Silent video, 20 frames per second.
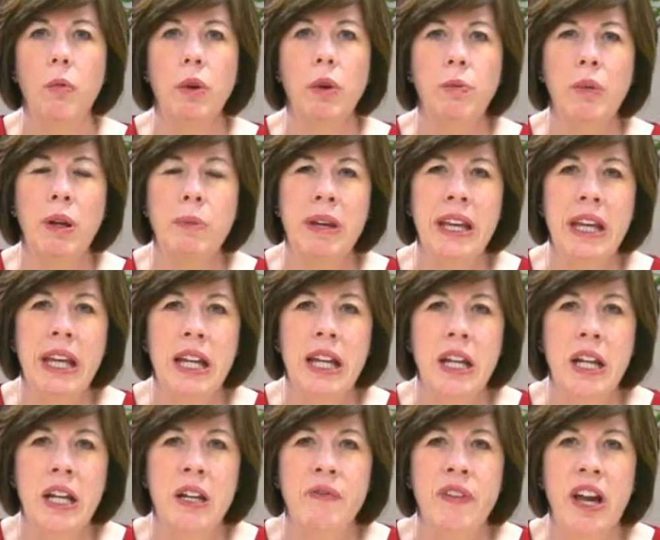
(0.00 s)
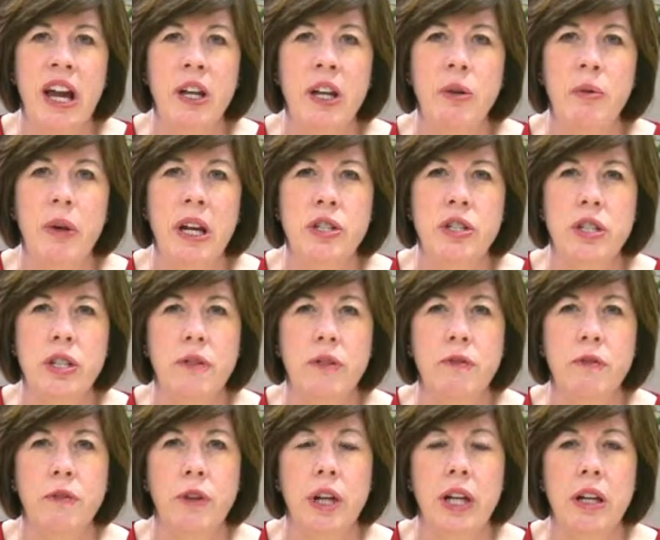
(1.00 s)
When we begin an evaluation
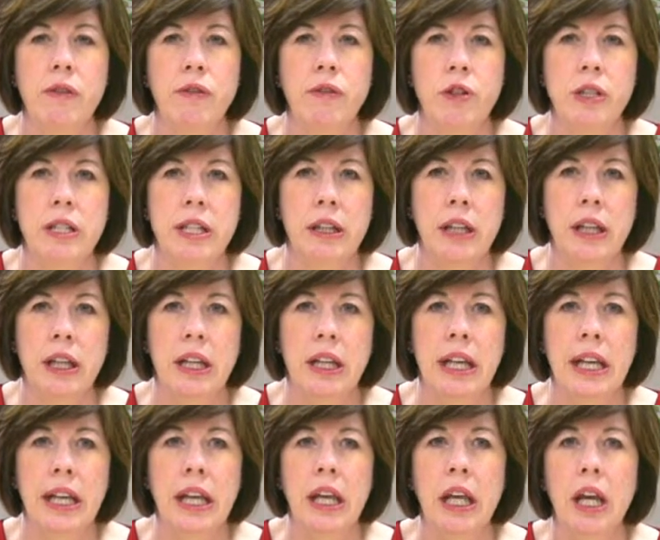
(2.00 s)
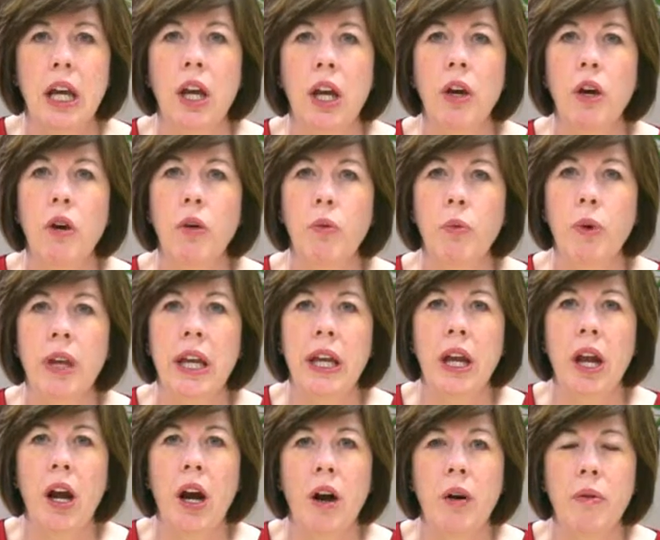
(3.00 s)
for infertility,
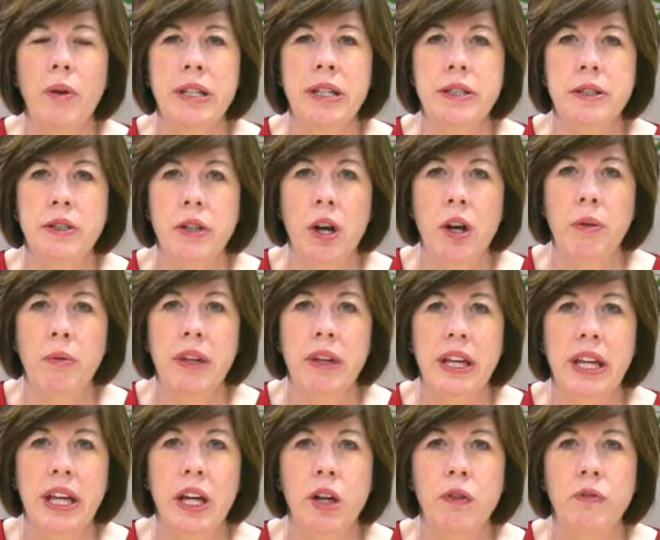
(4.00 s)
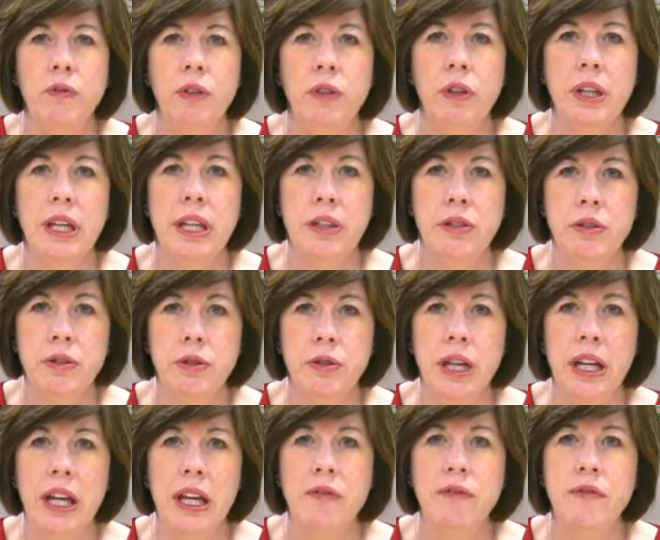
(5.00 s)
we always start with a careful
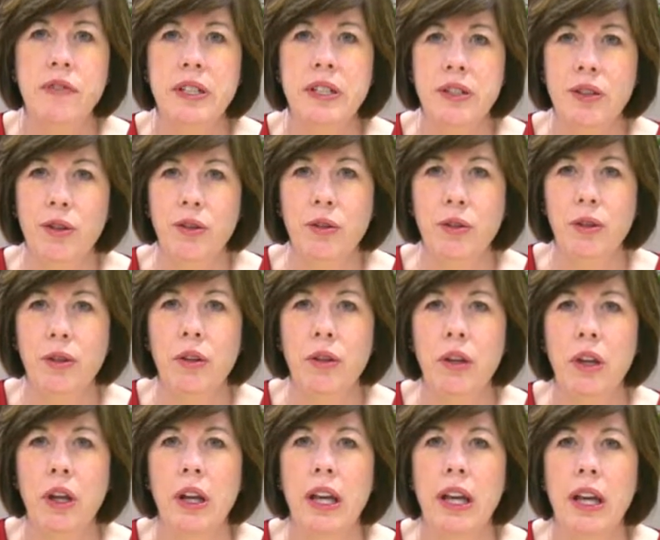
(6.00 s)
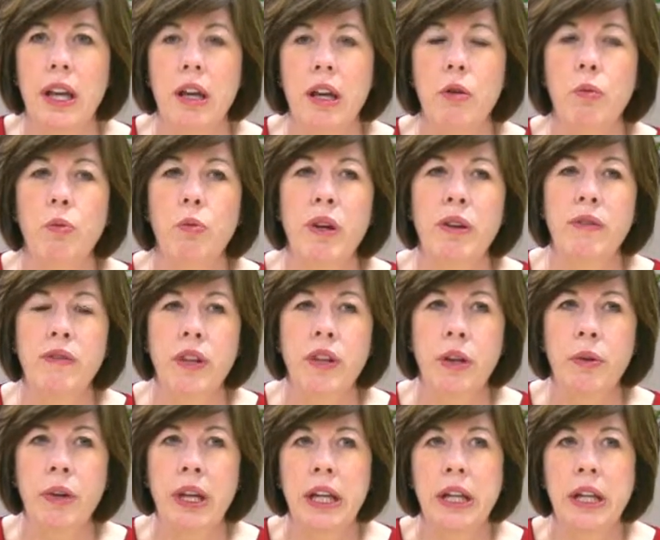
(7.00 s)
history and physical,
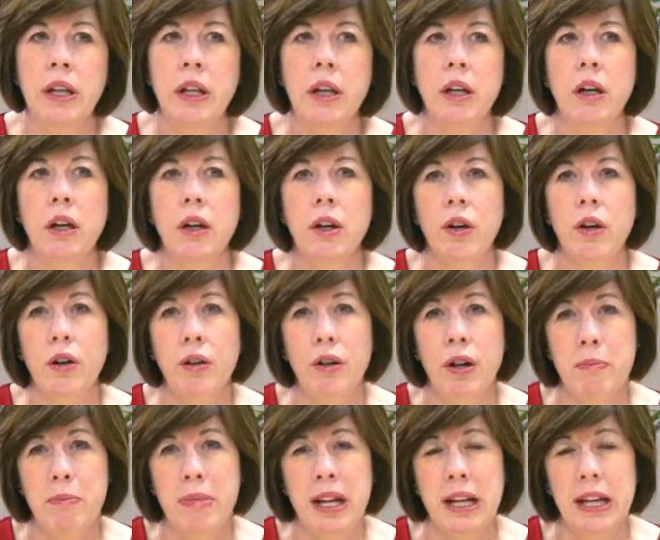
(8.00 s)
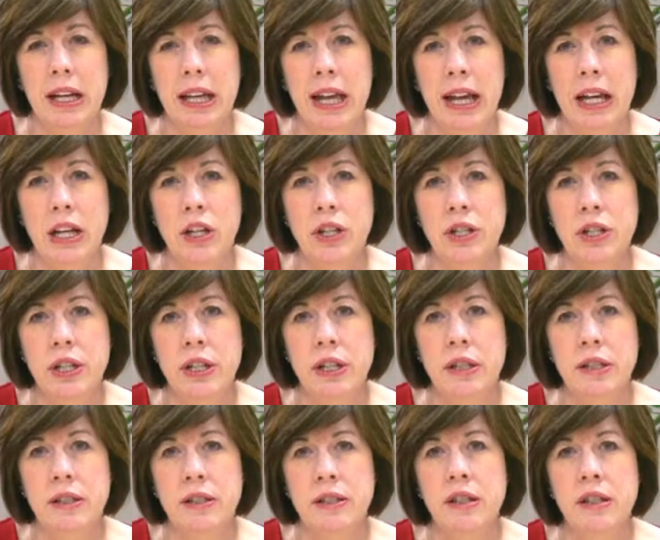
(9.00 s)
reviewing current
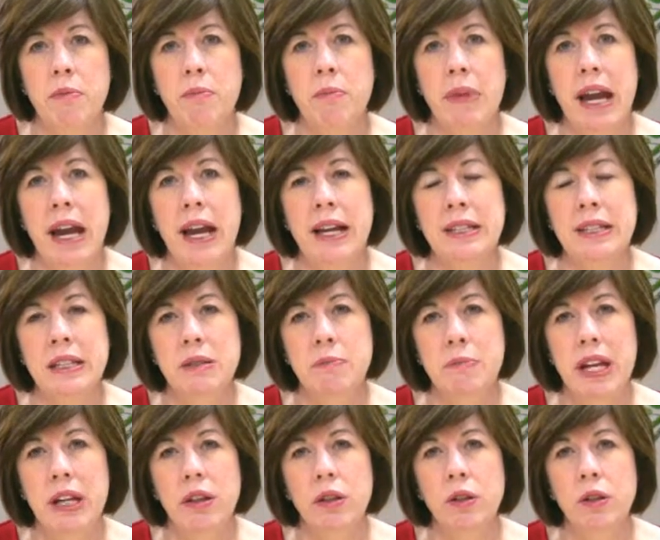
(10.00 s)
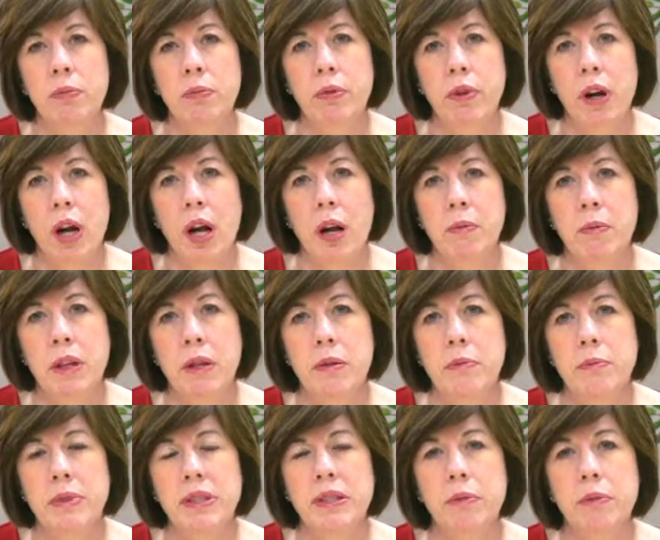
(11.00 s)
medications, past medical
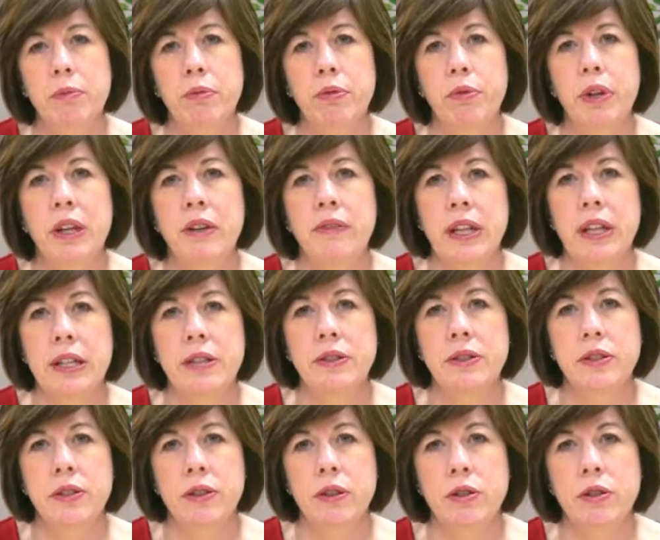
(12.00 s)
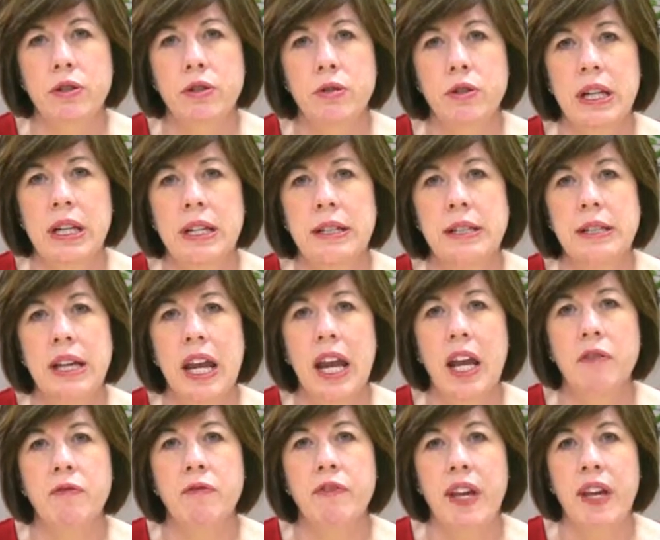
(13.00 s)
problems, previous surgeries,
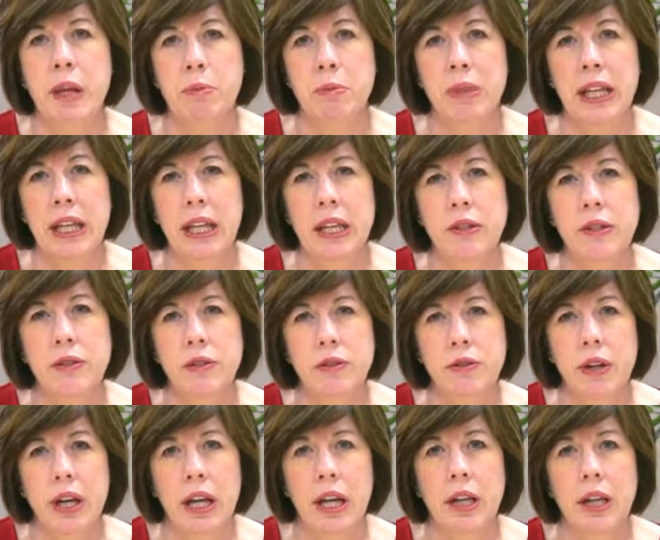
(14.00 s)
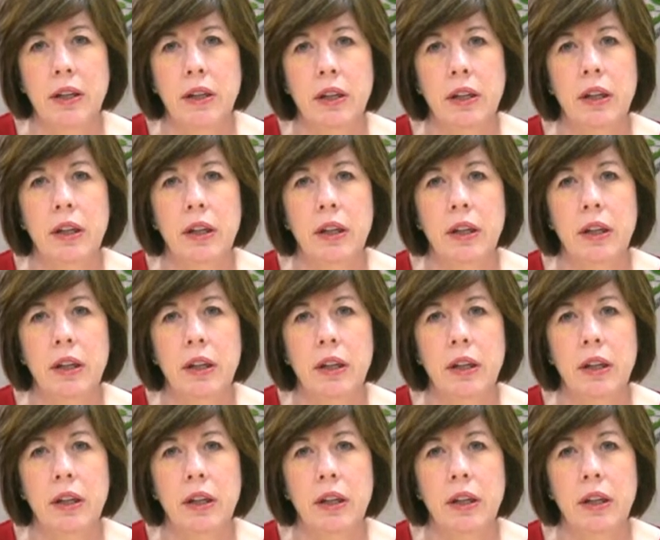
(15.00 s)
and family history.